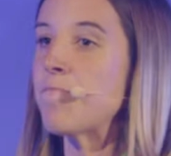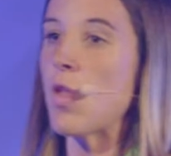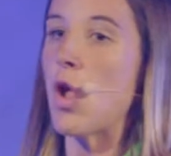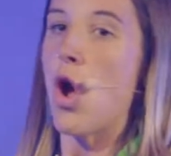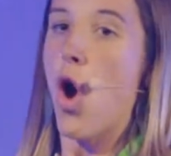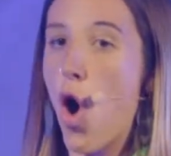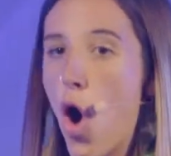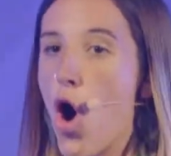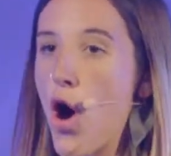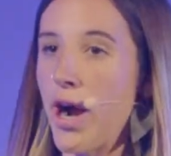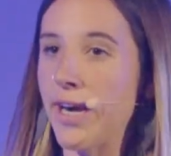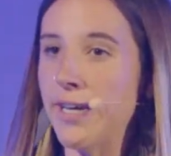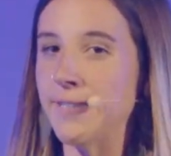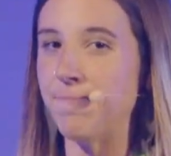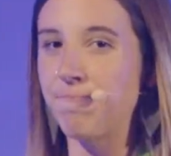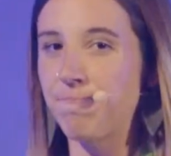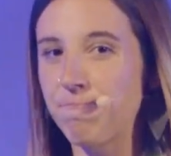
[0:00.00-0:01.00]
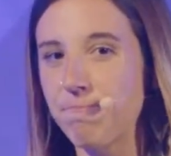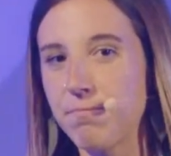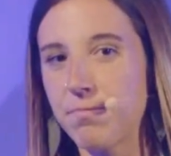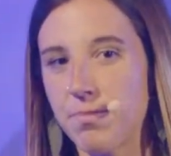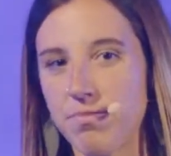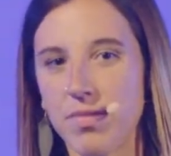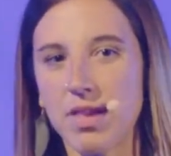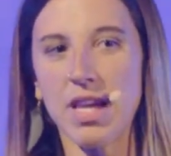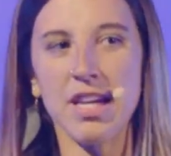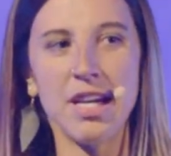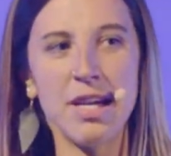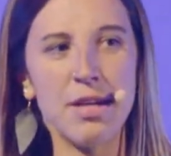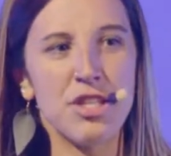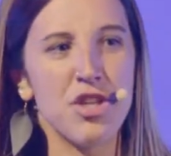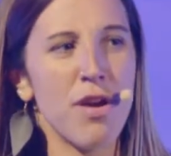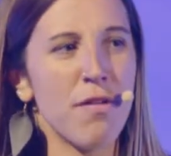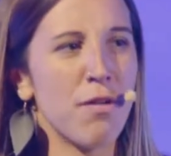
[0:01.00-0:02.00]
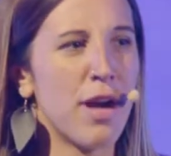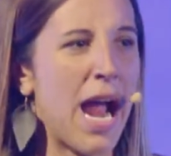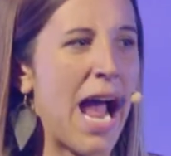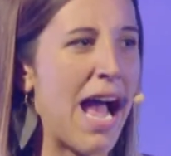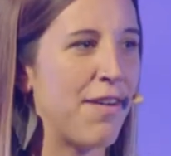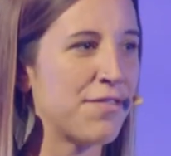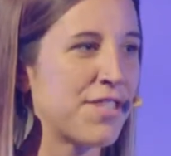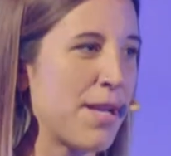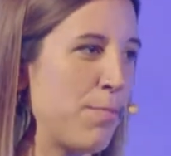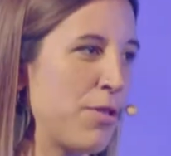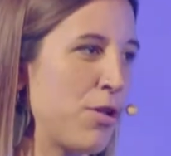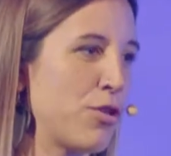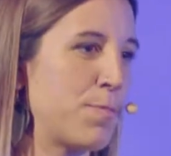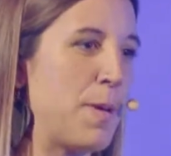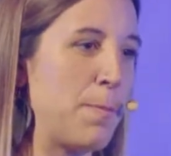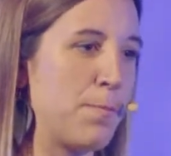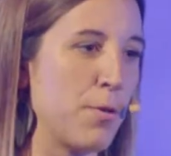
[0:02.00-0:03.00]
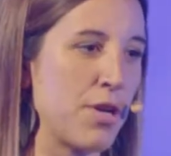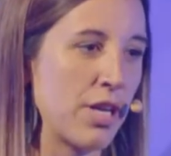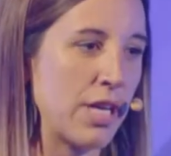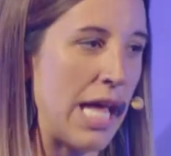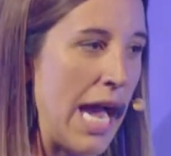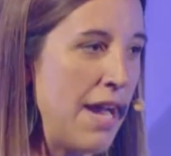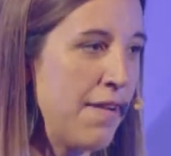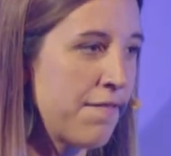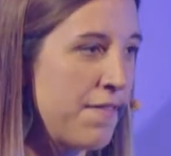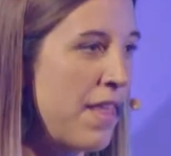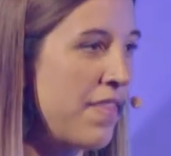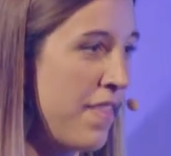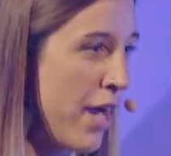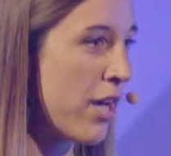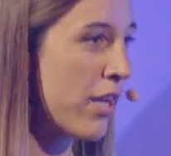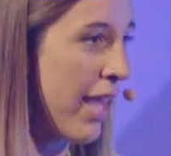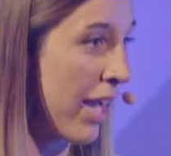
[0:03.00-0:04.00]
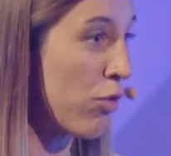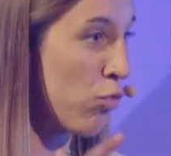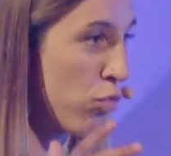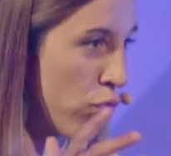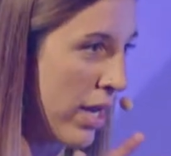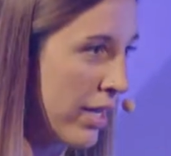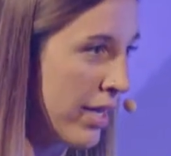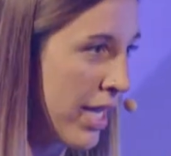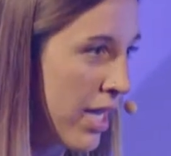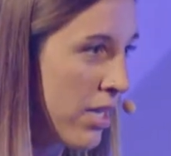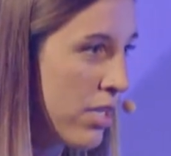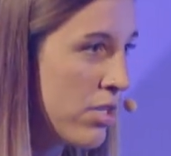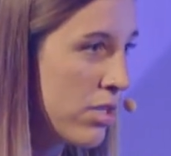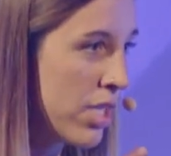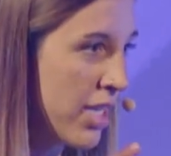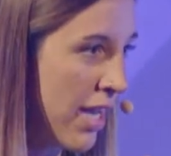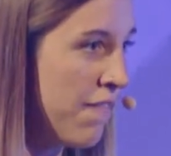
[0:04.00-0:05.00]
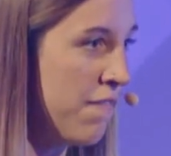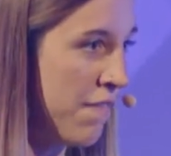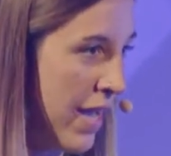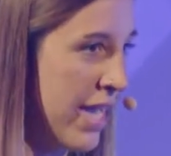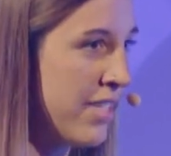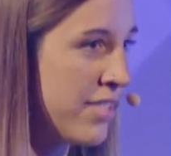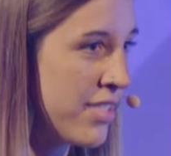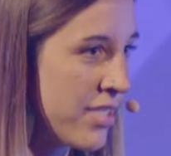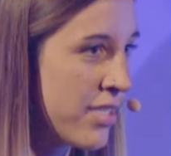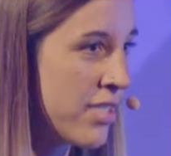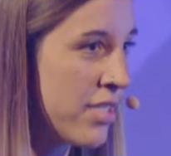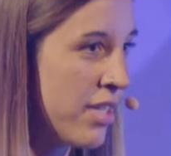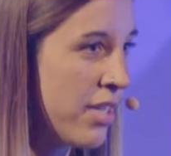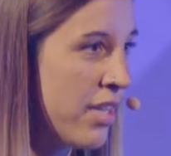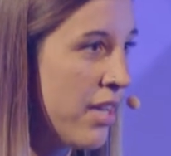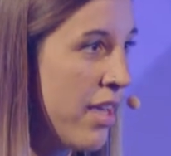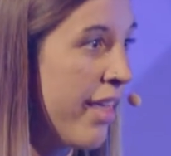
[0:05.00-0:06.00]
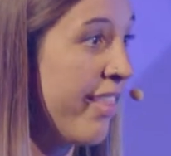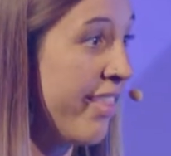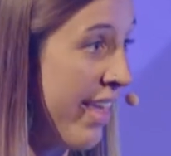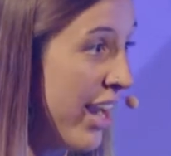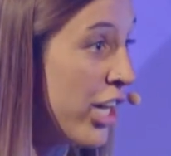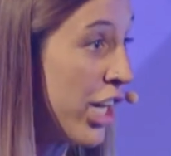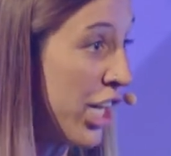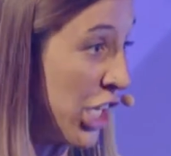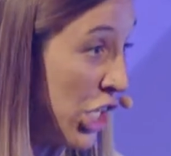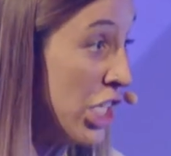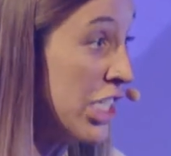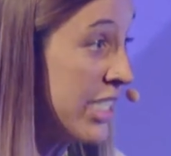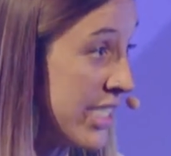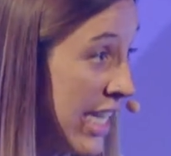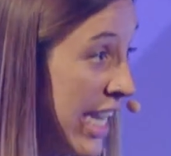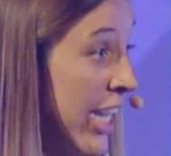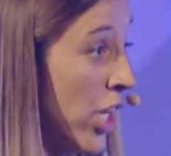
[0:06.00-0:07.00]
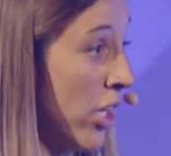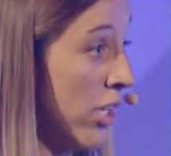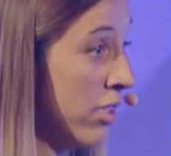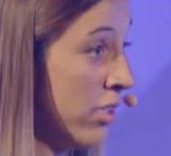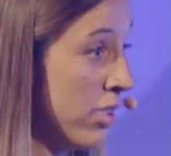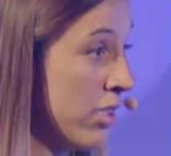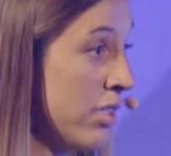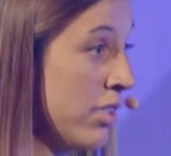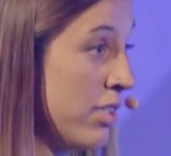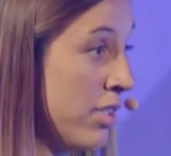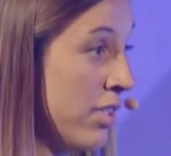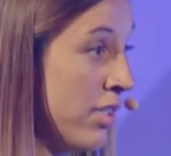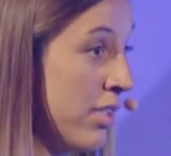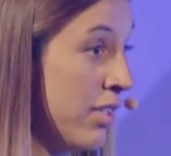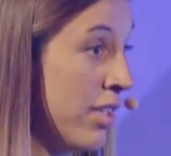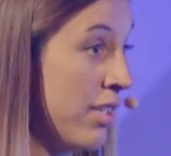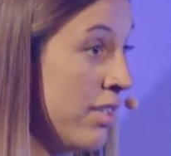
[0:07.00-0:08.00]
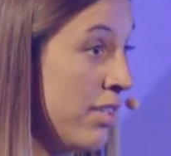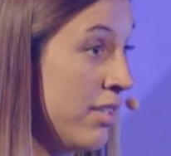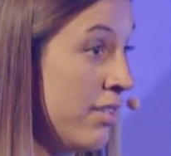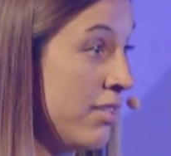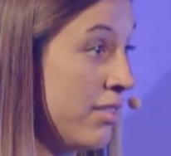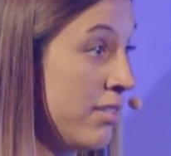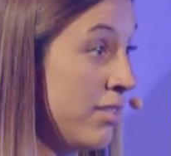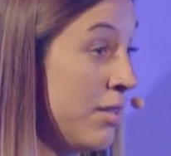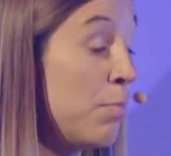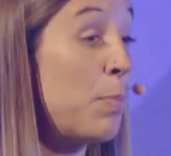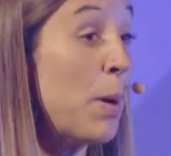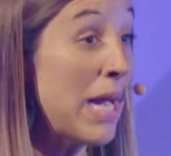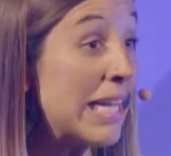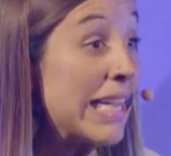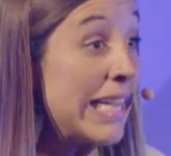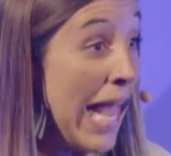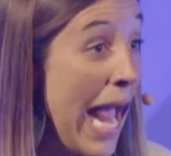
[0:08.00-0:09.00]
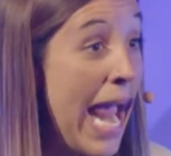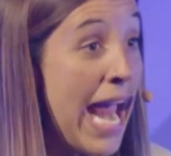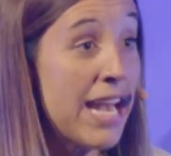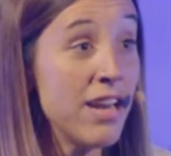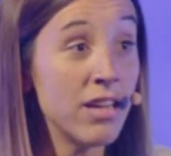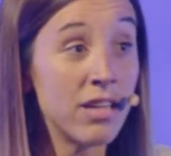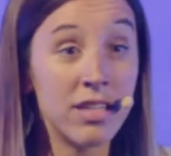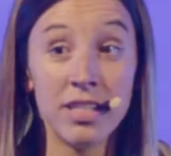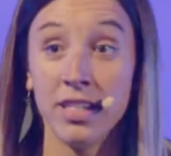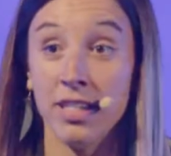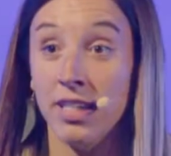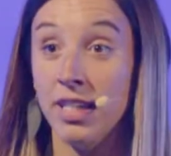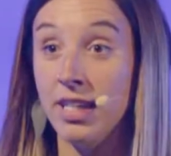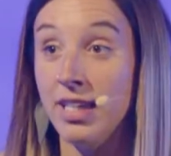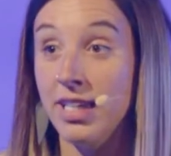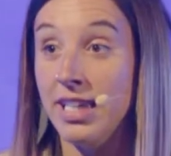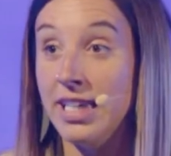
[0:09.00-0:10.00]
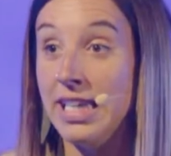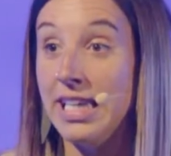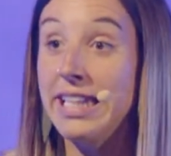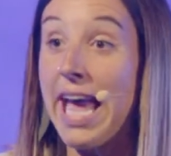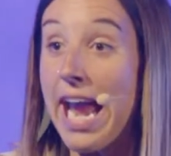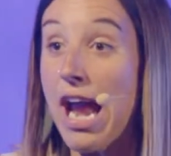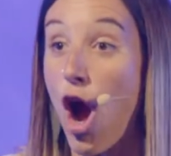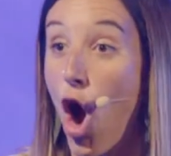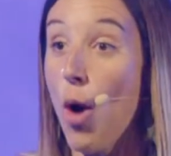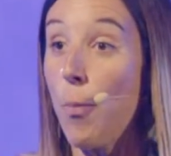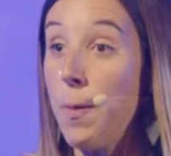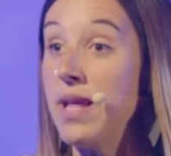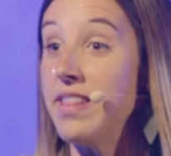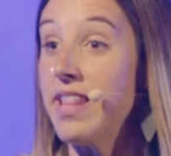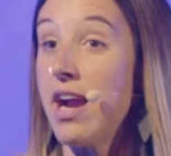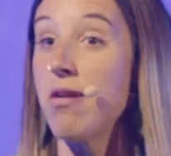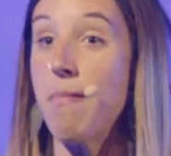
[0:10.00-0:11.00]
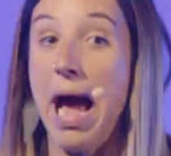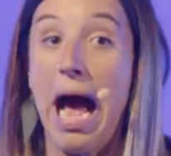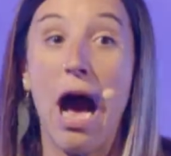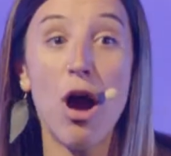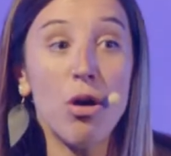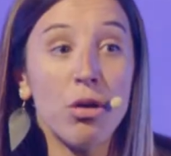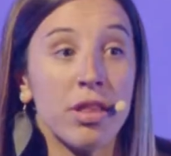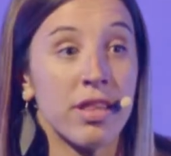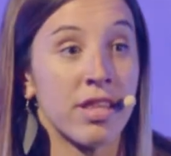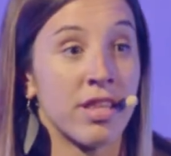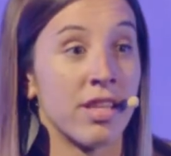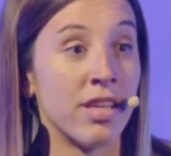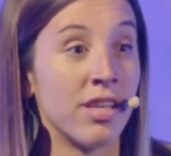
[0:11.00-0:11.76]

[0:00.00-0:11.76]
Or do you ever have some of those people in your life that they're like really convinced they're a good singer? But then they open their mouth